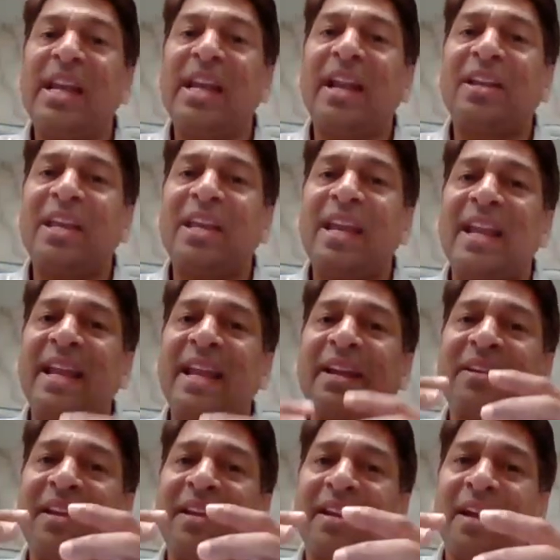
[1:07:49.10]
T&D
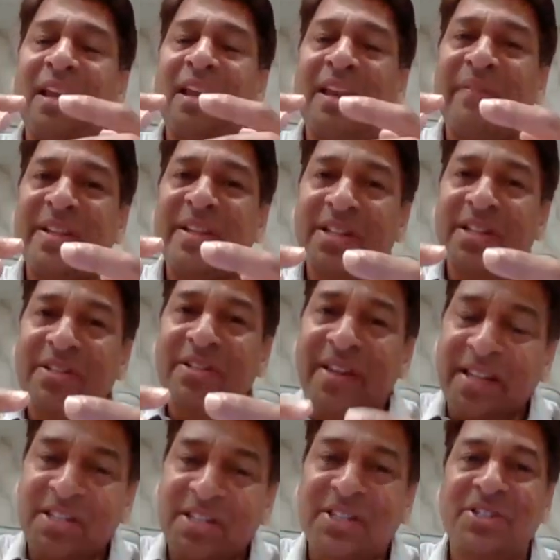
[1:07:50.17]
Electrical, which is
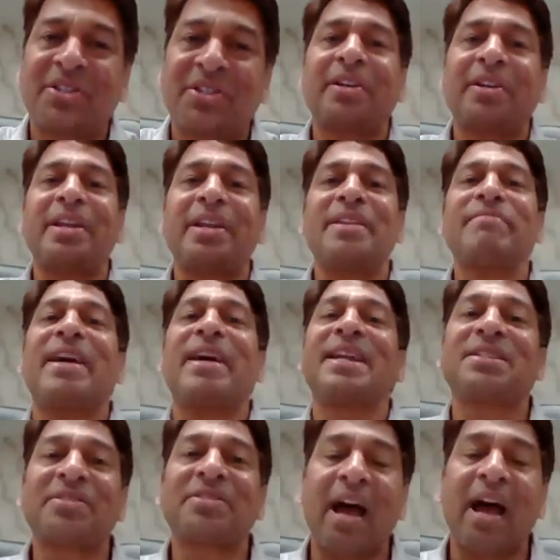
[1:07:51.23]
registered in
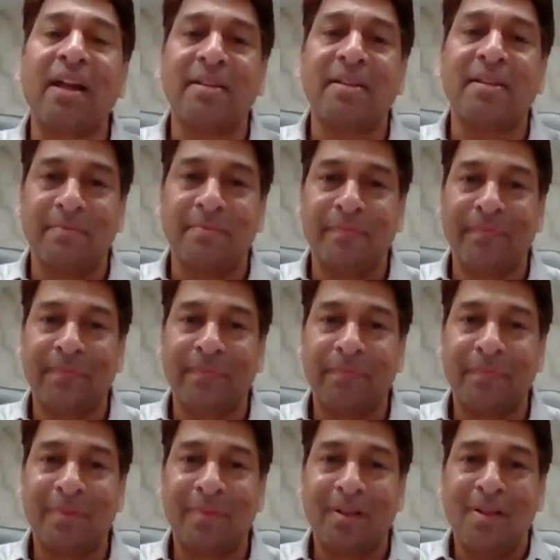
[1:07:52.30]
Rajasthan,
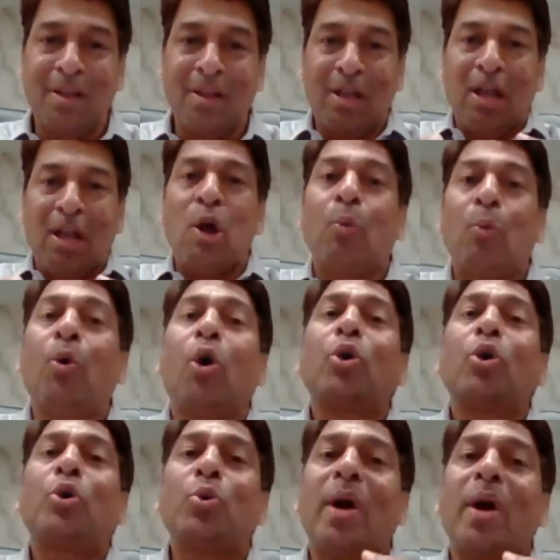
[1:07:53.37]

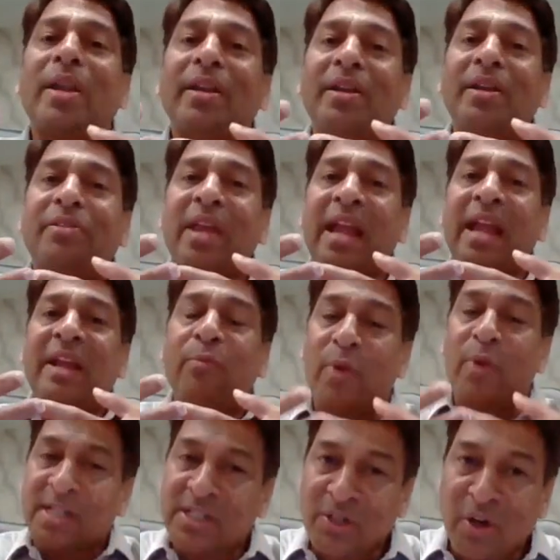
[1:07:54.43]
want to undertake
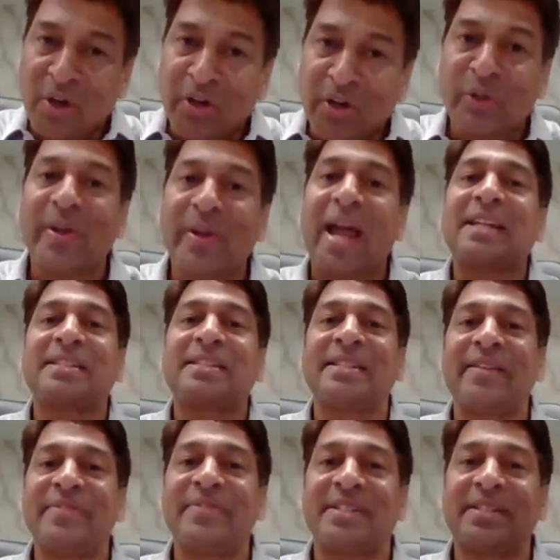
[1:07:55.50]
works contract
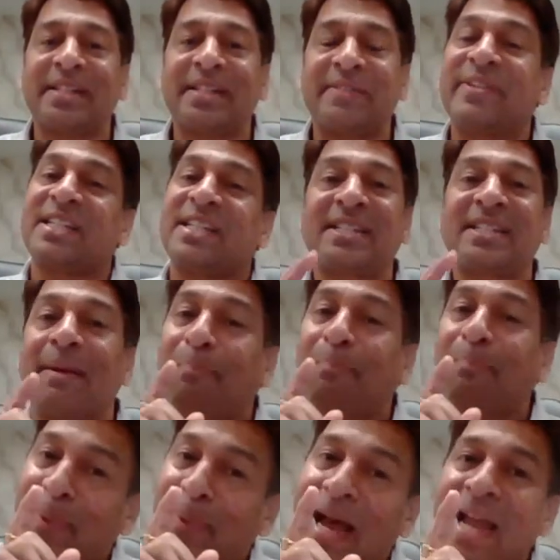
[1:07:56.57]
services, which is
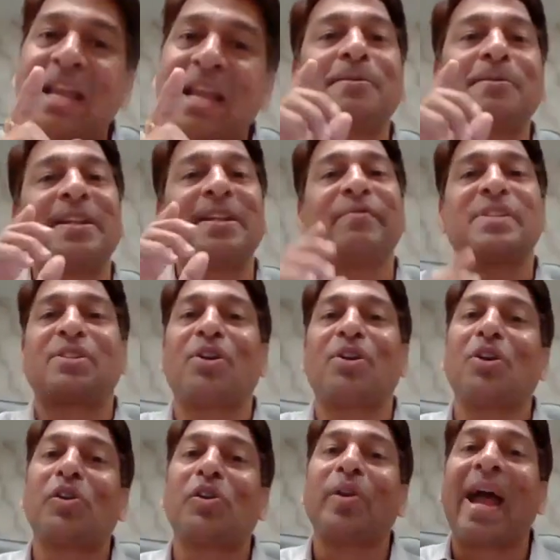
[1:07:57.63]
supply of service
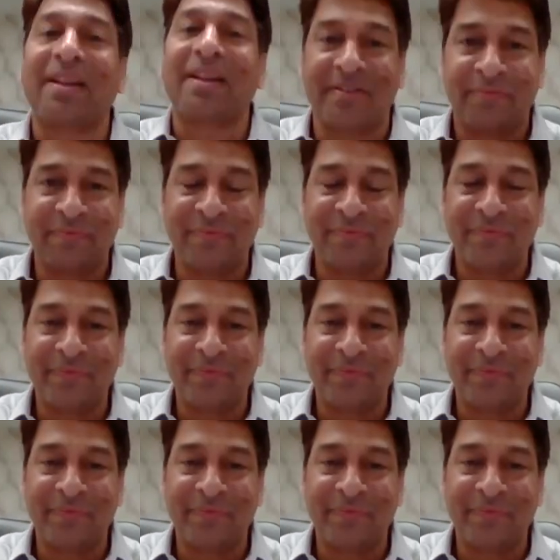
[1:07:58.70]
contract,